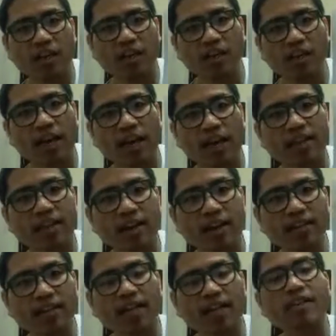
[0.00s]
Like that.
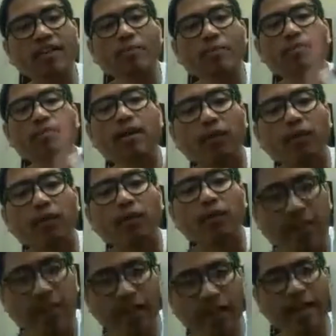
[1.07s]
And the double bond will
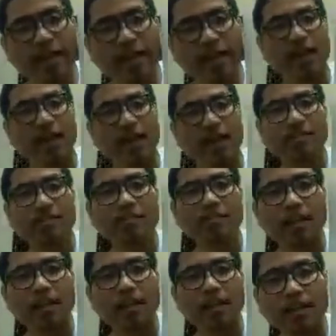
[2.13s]
stay like that,
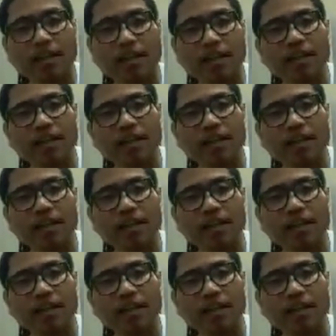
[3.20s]
okay?